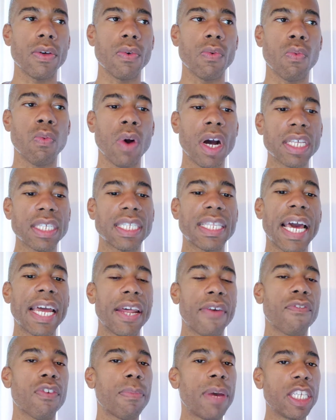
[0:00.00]
once that
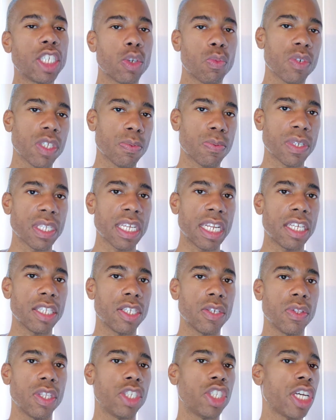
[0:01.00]
information was presented
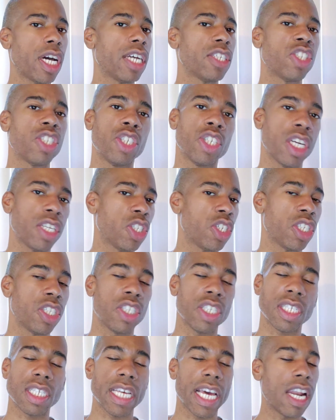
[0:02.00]
to the judge should have
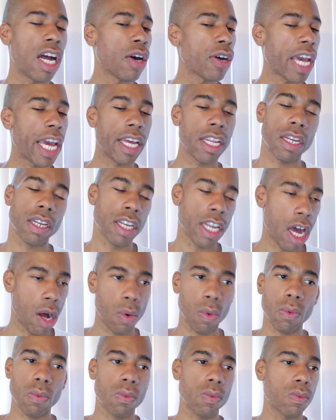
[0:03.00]
just said, okay,
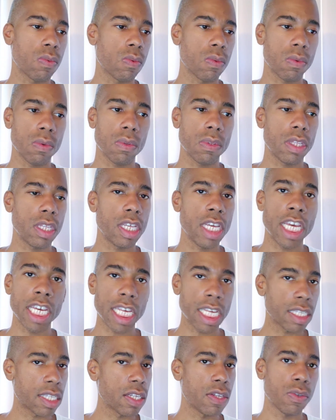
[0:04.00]
no, he
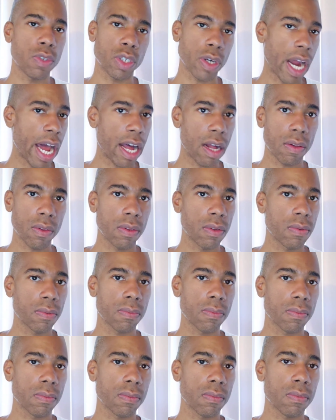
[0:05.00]
gets a new trial.
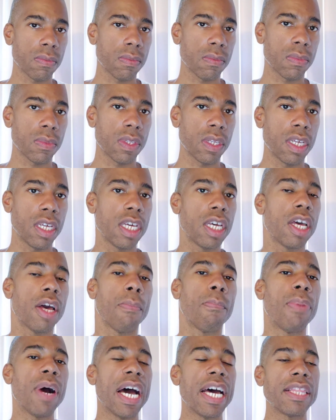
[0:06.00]

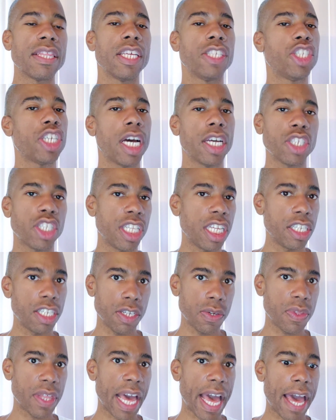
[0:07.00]
But the judge didn't
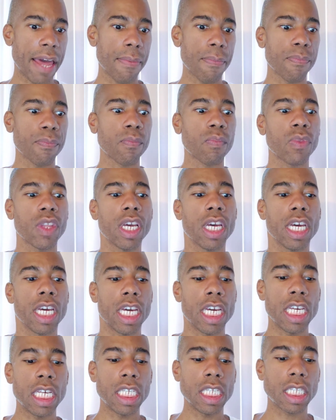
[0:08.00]
do that.
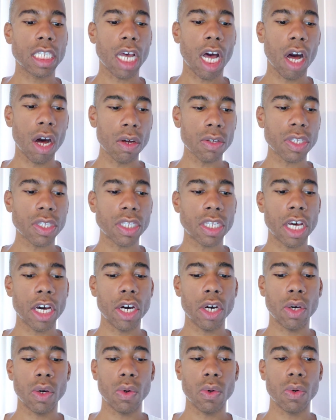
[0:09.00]
He's
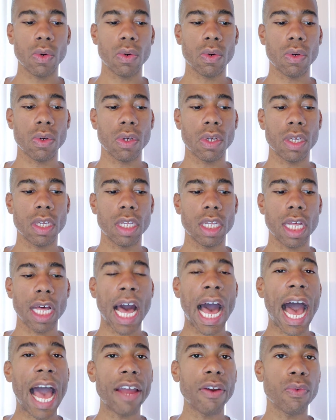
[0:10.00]
also
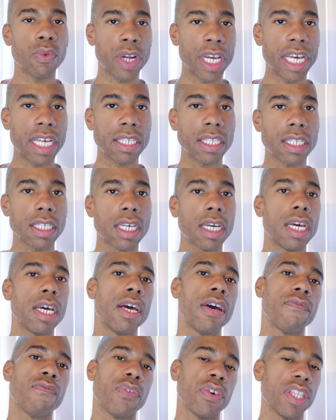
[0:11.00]
high risk
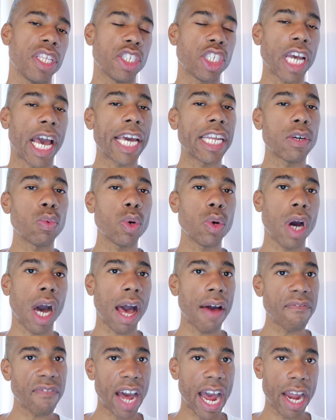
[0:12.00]
for the China
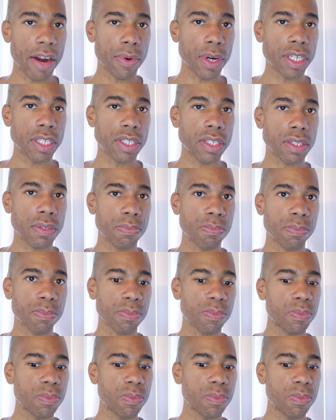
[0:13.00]
Wuhan virus.